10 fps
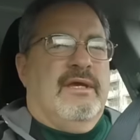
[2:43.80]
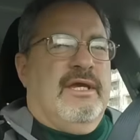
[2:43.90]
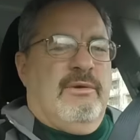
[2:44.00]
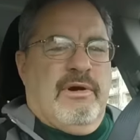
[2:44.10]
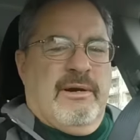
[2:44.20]

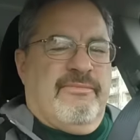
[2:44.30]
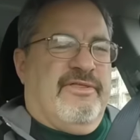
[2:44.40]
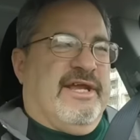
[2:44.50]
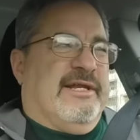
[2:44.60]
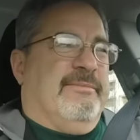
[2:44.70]
Hey, while I'm
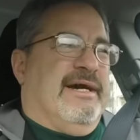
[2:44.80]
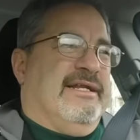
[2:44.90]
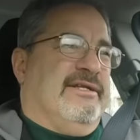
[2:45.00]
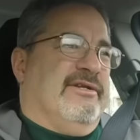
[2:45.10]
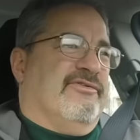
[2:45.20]
thinking
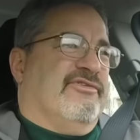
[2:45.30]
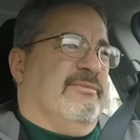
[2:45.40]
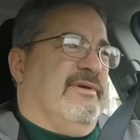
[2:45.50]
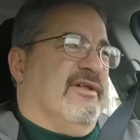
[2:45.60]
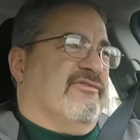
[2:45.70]
about it, you know
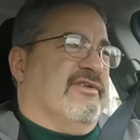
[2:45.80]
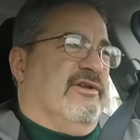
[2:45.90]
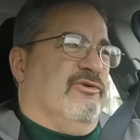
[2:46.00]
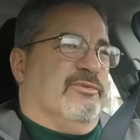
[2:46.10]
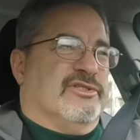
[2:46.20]
something else
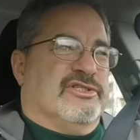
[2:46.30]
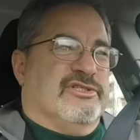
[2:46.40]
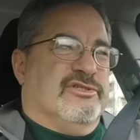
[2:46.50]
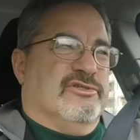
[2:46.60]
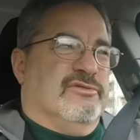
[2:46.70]
that Uber
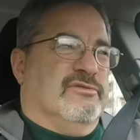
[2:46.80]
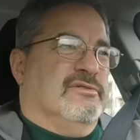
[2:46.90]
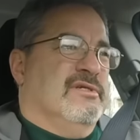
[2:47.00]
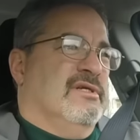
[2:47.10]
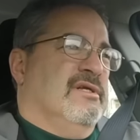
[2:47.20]
should do,
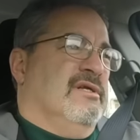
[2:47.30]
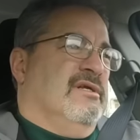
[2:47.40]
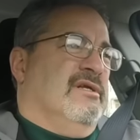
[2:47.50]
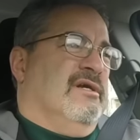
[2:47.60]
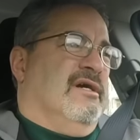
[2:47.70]

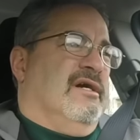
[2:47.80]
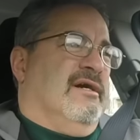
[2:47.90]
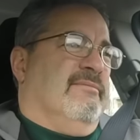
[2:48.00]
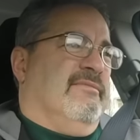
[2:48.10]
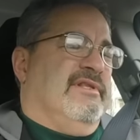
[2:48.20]

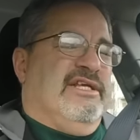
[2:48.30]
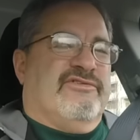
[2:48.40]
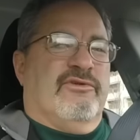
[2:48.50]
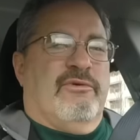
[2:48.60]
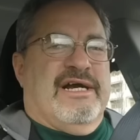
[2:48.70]
um, at
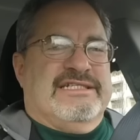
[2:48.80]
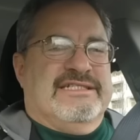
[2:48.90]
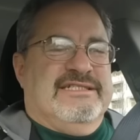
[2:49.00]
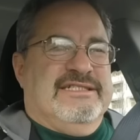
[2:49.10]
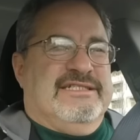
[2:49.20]
least in the
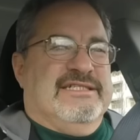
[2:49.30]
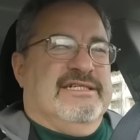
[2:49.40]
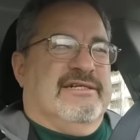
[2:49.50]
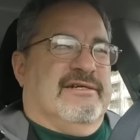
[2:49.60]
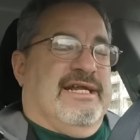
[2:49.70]
Washington, D.C.
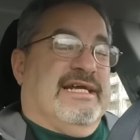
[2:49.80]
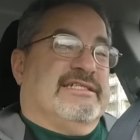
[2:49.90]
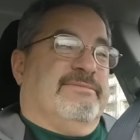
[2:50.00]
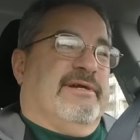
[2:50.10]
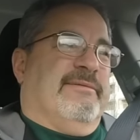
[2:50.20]
area, and
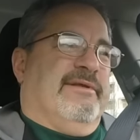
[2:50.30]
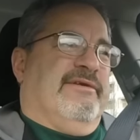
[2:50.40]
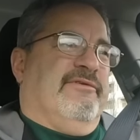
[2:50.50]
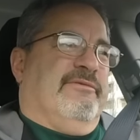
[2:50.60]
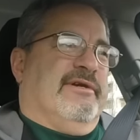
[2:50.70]
actually probably
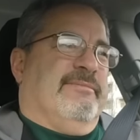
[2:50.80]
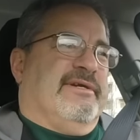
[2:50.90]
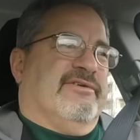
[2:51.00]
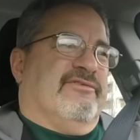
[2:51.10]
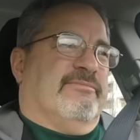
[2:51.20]
everywhere
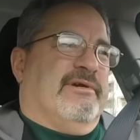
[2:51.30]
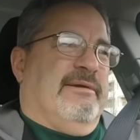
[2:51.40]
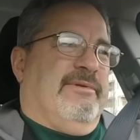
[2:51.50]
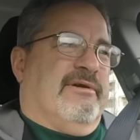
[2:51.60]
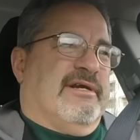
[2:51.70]
because there'll
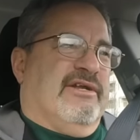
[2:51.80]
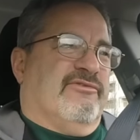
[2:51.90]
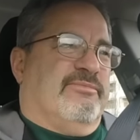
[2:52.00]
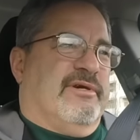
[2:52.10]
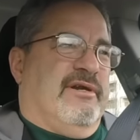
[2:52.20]
probably be all kinds
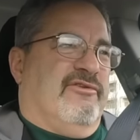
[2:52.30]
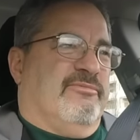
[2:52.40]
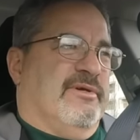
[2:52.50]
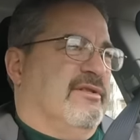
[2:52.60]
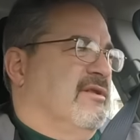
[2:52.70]
of parties,
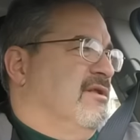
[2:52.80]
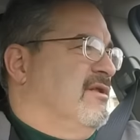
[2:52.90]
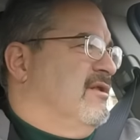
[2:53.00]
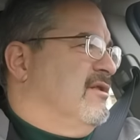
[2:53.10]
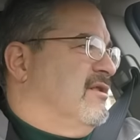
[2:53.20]
but
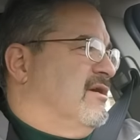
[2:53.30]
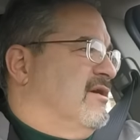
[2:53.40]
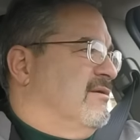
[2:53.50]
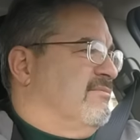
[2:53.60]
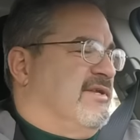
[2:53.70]

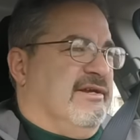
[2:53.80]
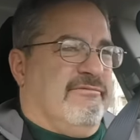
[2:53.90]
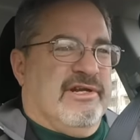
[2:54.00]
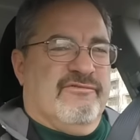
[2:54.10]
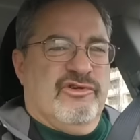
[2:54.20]
um, get
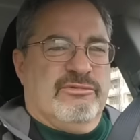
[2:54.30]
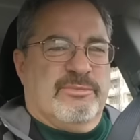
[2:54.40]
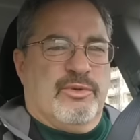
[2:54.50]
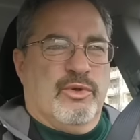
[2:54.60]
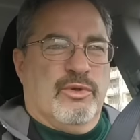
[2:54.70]
rid of Uber
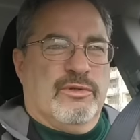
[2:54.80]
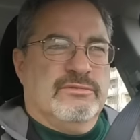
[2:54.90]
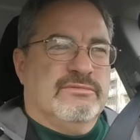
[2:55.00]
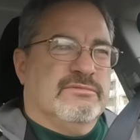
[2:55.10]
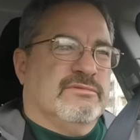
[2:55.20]
Pool
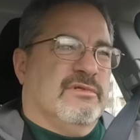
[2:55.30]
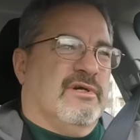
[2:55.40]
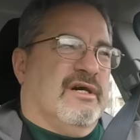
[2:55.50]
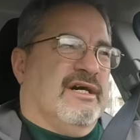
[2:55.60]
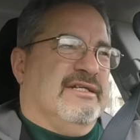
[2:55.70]

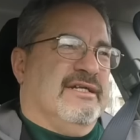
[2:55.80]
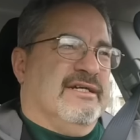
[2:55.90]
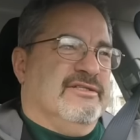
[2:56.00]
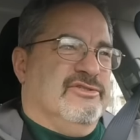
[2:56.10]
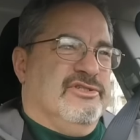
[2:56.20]
on
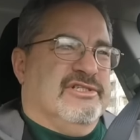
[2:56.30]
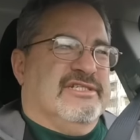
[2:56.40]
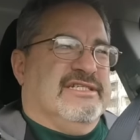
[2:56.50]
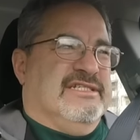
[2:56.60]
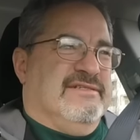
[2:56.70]
uh, New
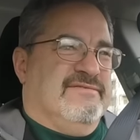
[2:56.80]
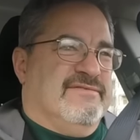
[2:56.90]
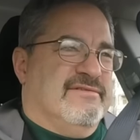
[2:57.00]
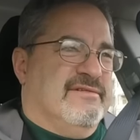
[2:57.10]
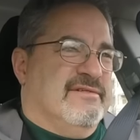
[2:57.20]
Year's
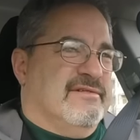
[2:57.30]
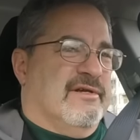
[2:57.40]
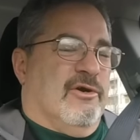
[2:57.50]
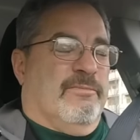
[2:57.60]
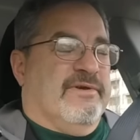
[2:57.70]
Eve.
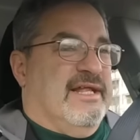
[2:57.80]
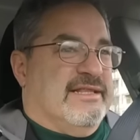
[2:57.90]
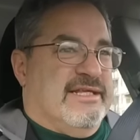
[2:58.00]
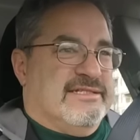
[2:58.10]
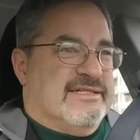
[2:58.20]
Uh, hopefully
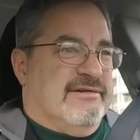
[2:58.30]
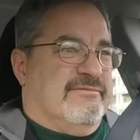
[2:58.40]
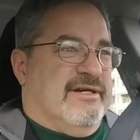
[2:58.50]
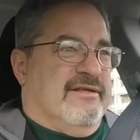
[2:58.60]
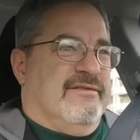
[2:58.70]
that thing's not
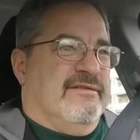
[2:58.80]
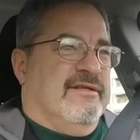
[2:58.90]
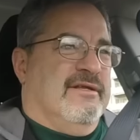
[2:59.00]
running.